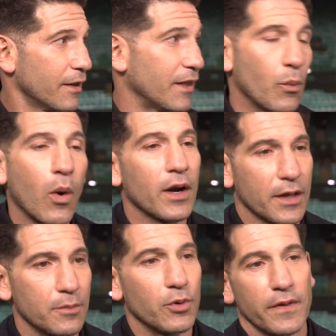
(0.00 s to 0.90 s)
they wanted
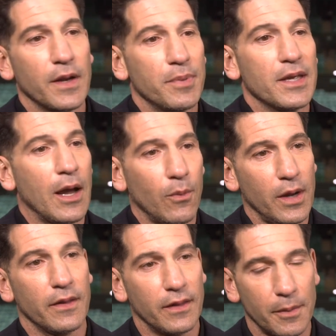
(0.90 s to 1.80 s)
the movie to be that
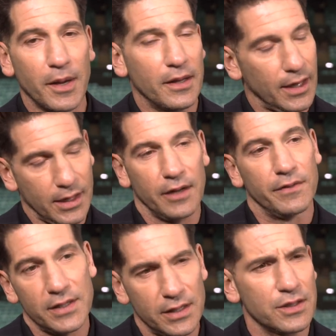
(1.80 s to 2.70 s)
way, that they paid that kind of
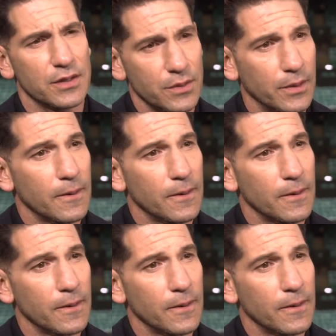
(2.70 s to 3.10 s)
attention to it.